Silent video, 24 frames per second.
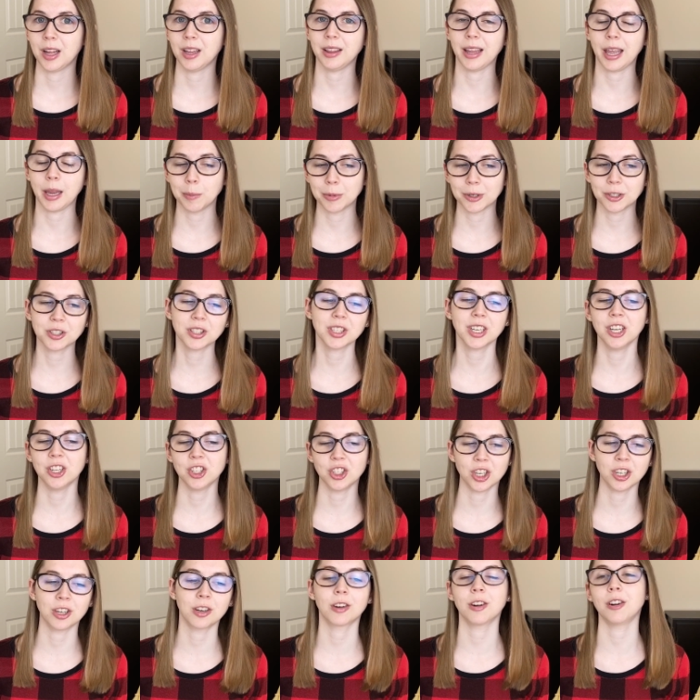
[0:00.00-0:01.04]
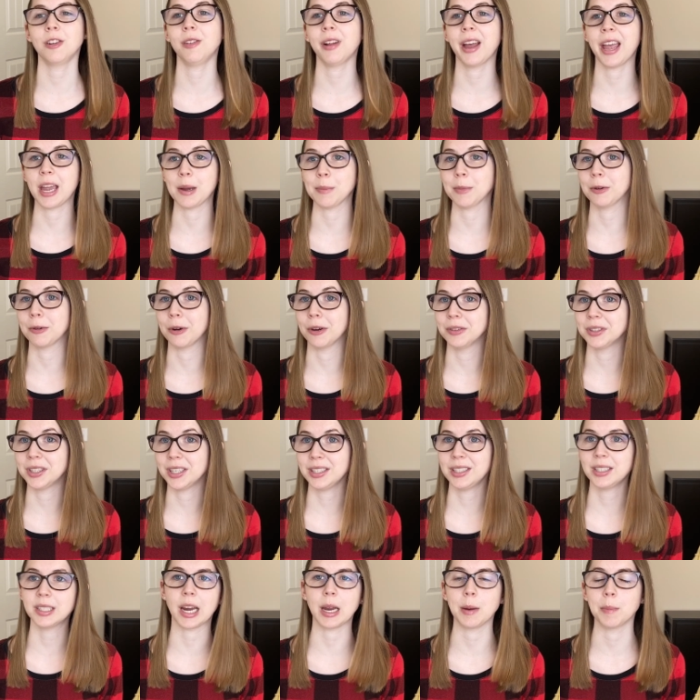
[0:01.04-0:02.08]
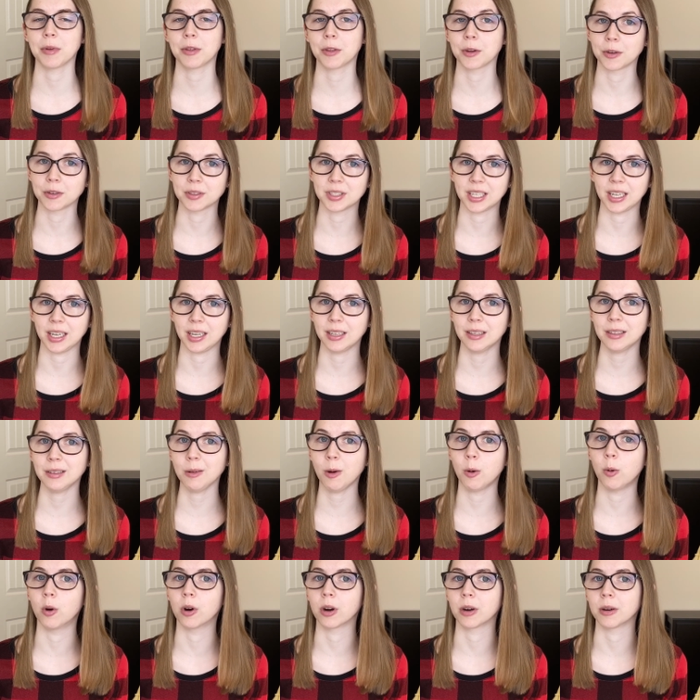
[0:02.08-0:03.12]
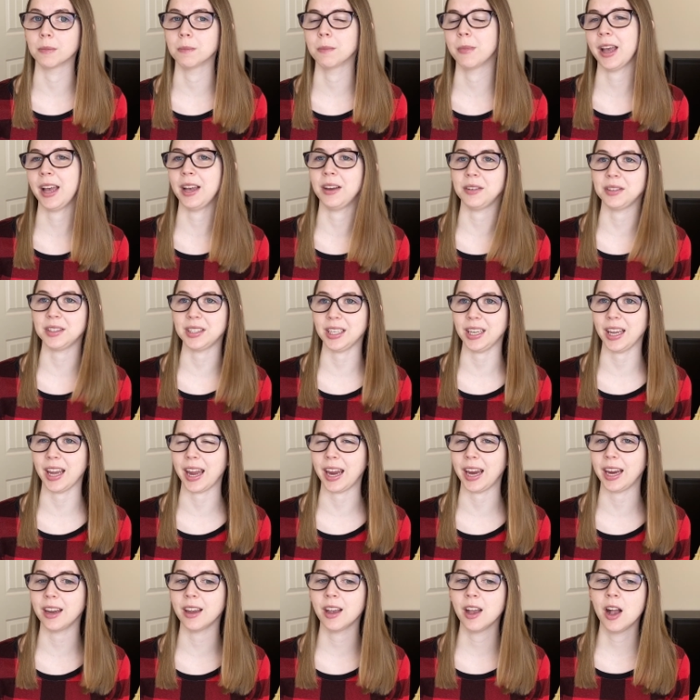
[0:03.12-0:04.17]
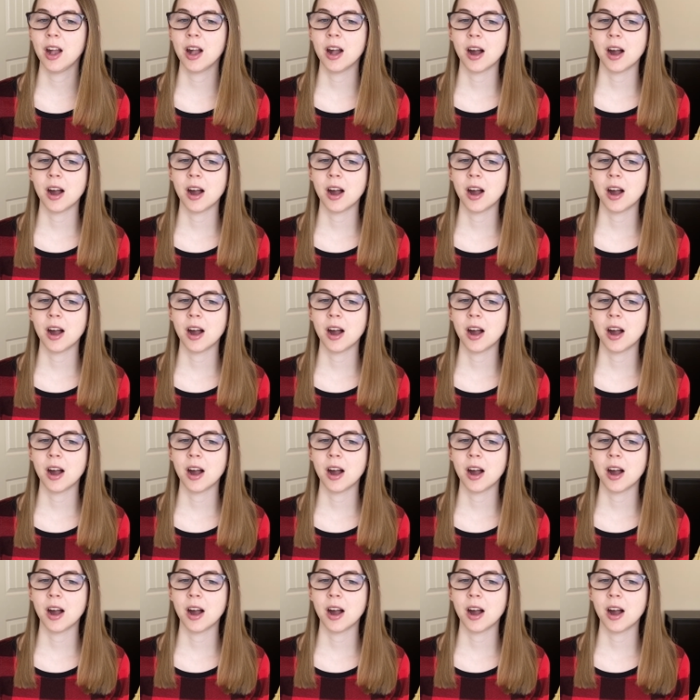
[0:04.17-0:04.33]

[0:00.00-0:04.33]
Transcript: Leber congenital amaurosis type thirteen, or L C A,